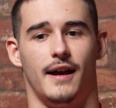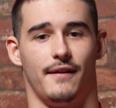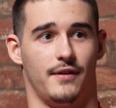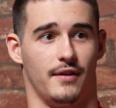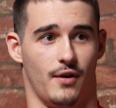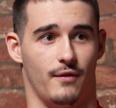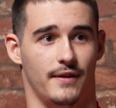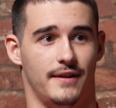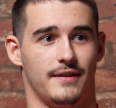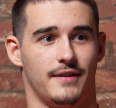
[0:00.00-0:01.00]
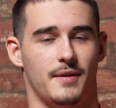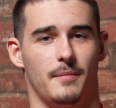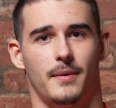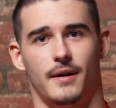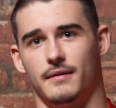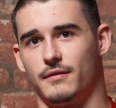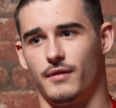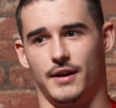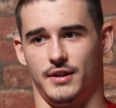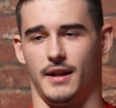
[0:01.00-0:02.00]
after COVID, but
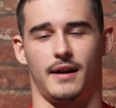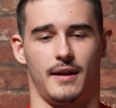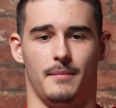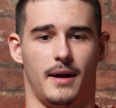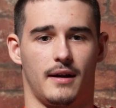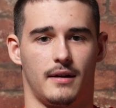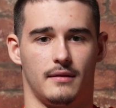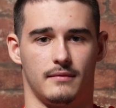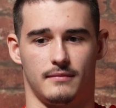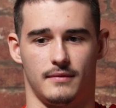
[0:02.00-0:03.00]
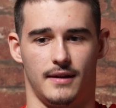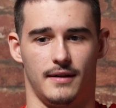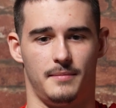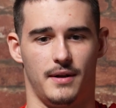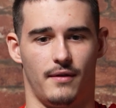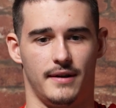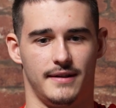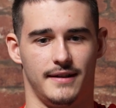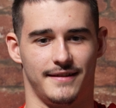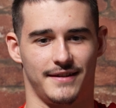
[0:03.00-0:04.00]
gradually that came back, and it's been alright
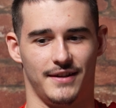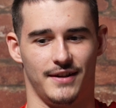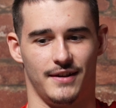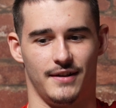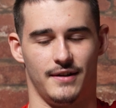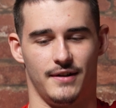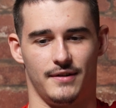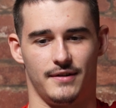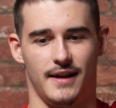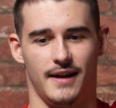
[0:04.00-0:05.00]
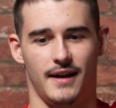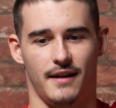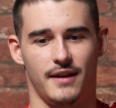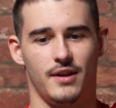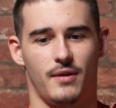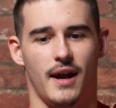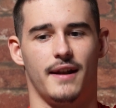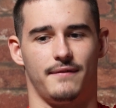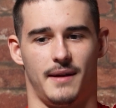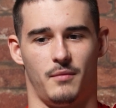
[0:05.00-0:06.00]
since. So yeah, I think you
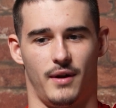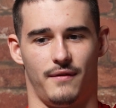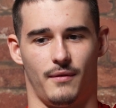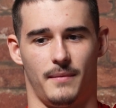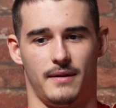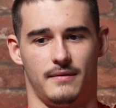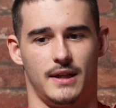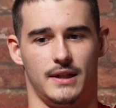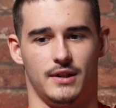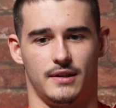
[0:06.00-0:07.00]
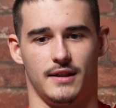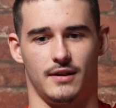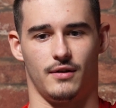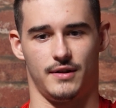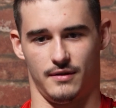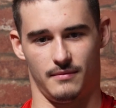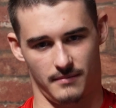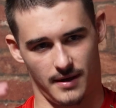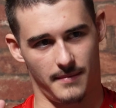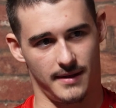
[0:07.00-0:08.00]
can have time away from it. It's just as long as you're
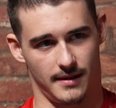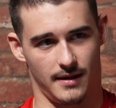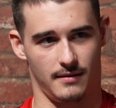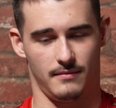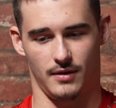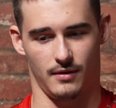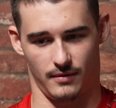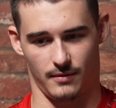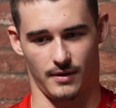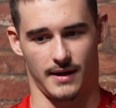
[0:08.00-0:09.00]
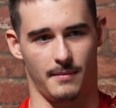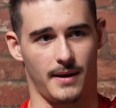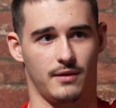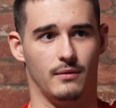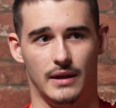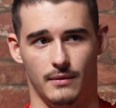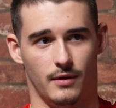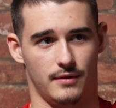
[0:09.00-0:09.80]
mentally, you want to get back to where you